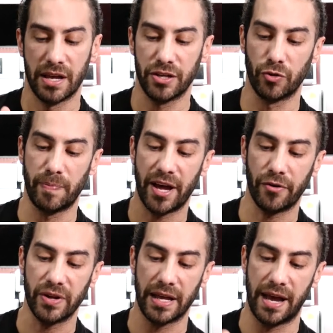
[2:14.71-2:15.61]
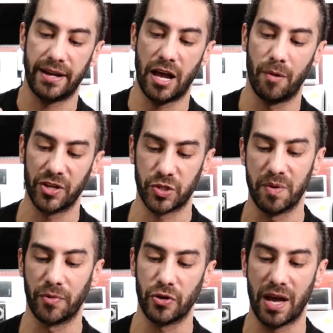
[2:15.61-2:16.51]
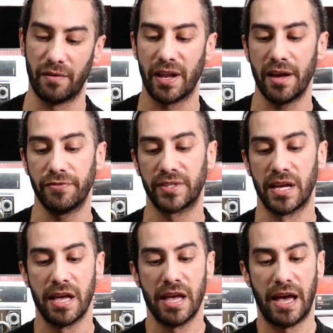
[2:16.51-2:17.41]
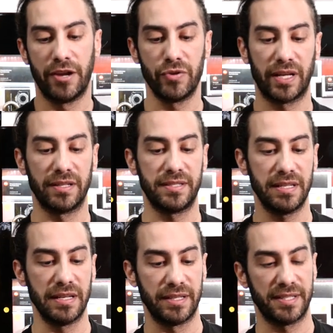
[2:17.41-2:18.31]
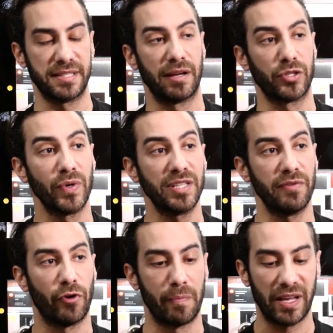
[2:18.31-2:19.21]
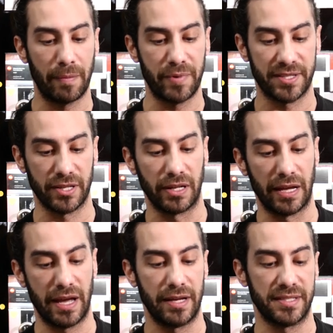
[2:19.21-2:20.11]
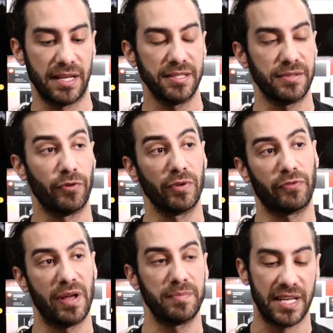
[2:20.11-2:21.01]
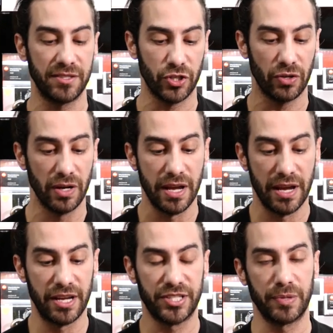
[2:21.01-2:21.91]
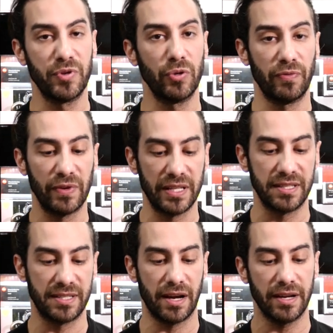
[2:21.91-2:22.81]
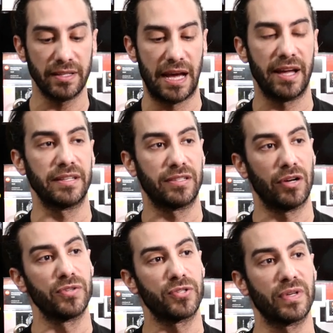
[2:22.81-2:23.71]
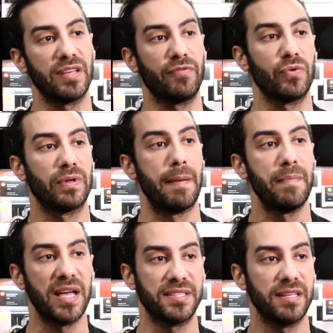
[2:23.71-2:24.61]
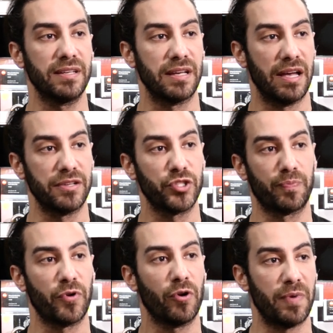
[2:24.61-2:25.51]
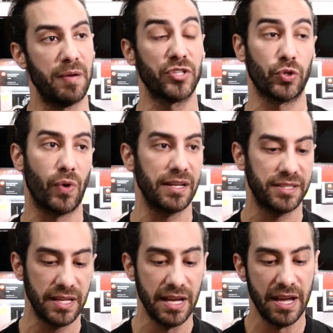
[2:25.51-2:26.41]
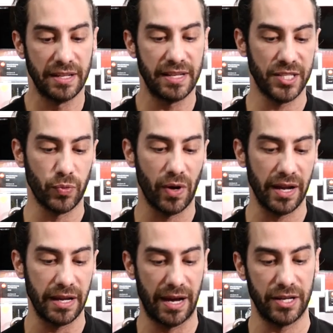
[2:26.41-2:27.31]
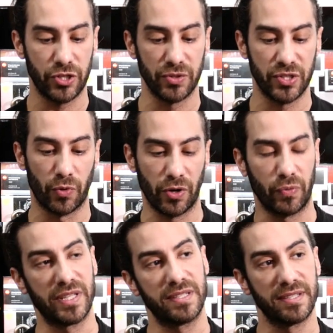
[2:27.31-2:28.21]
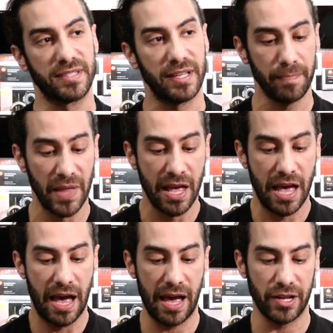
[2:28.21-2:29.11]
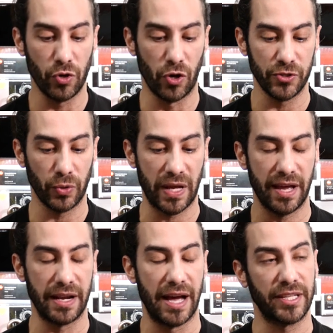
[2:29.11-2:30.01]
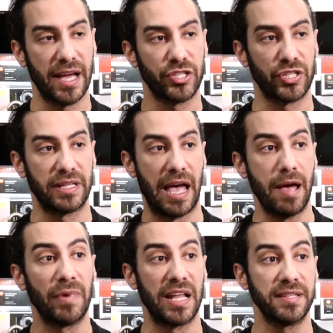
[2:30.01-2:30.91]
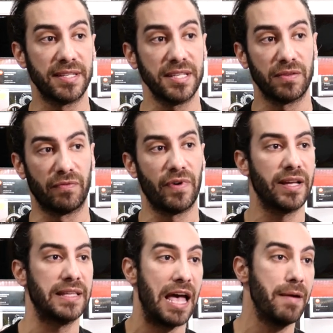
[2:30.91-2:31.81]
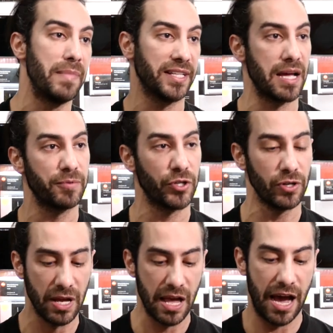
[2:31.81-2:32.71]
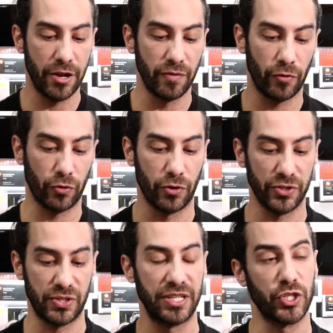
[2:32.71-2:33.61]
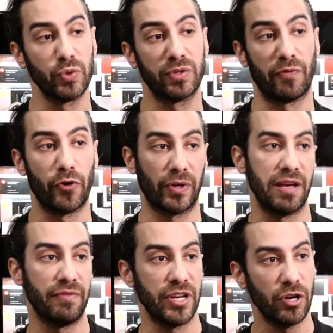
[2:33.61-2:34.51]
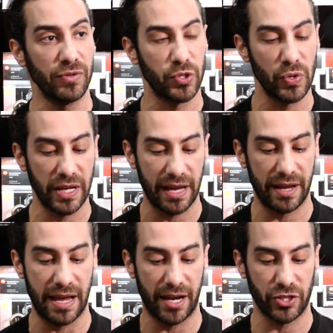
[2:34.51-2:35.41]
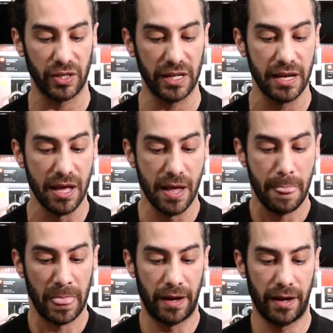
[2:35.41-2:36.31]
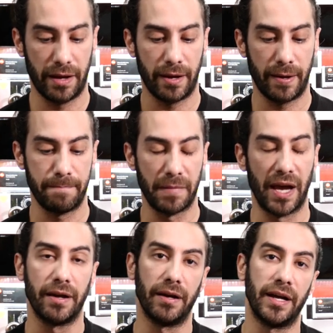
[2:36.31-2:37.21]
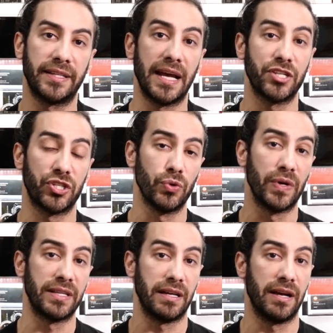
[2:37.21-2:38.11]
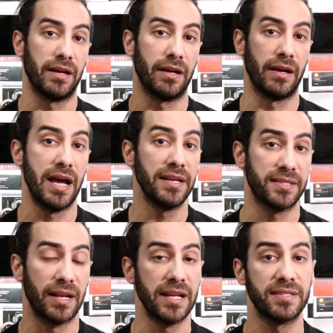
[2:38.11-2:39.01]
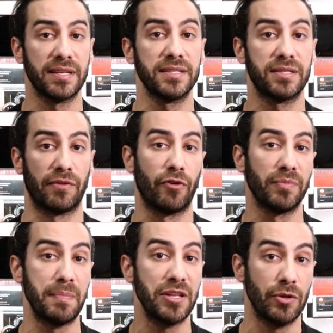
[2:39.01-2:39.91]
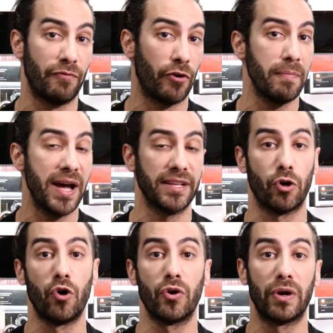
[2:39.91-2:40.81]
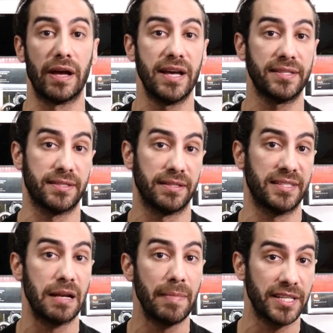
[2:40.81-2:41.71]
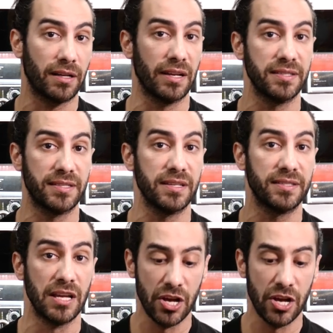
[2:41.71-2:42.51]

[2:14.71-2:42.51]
your battery, and how much memory you have left. And you can see this is a 24 megapixel full frame sensor. It's beautifully designed, and it also gives you amazing, superb image quality. That's why I chose to work with this system. And you also can attach the M lenses via the M adapter, and of course it shoots 4K video, so you can actually attach to it S lenses from the medium format or S cinematic lenses.